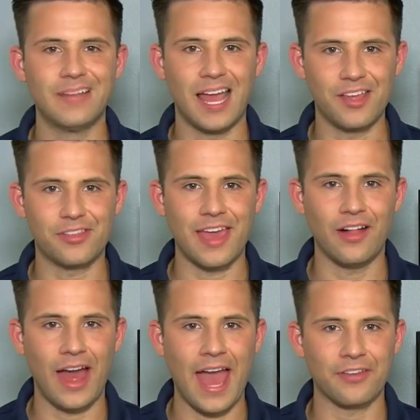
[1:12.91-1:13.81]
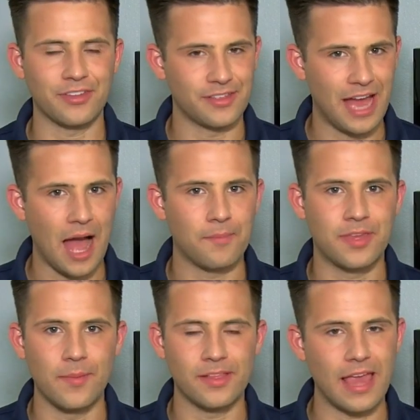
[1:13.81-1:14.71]
In Tallahassee,
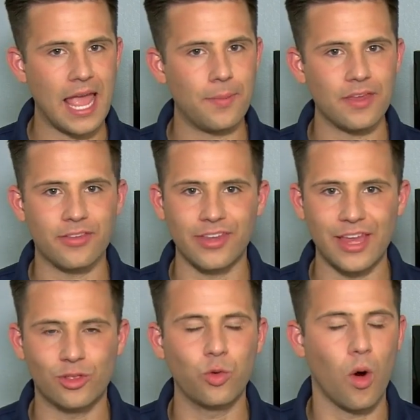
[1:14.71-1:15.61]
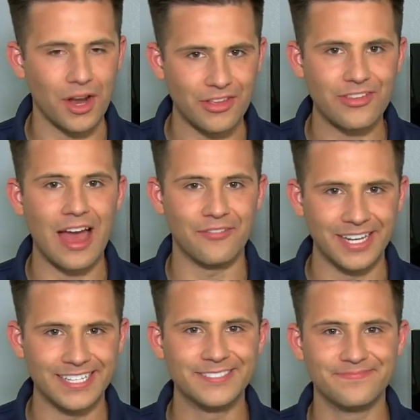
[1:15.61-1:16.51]
Dom Tibbetts, ABC 27.